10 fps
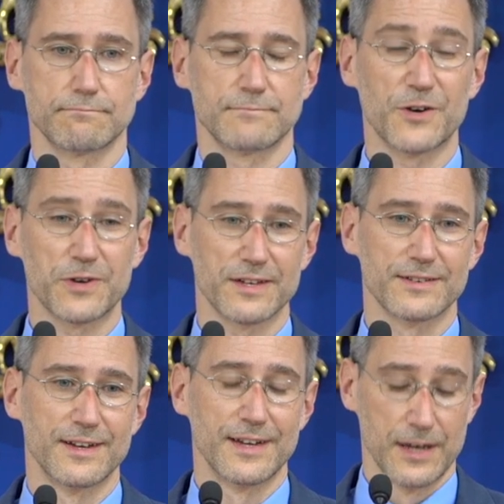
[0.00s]
Okay.
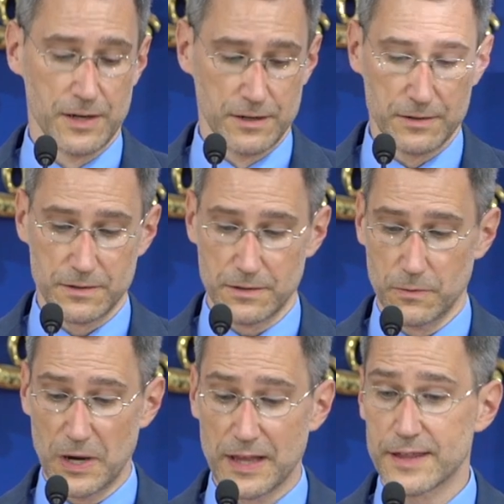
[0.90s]

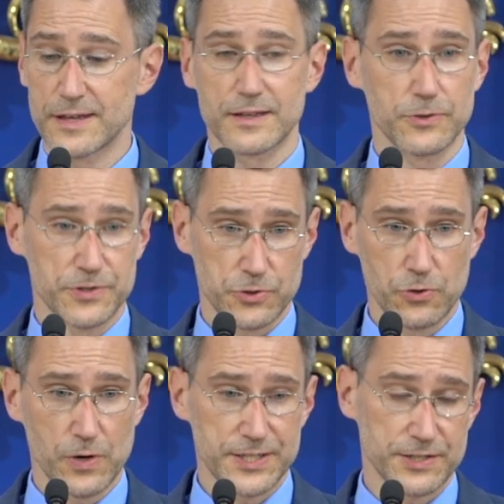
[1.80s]
Well, I think those two
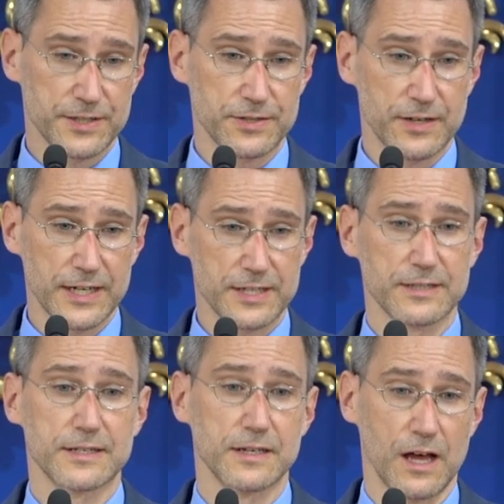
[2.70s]
questions are actually
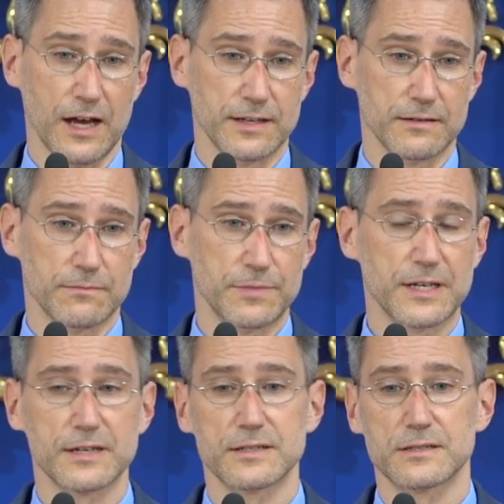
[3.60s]
aligned
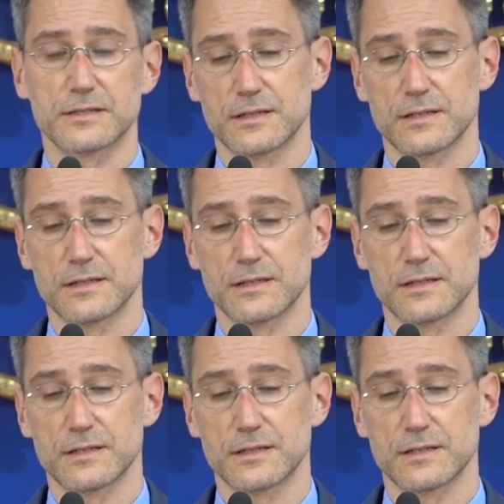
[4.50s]
because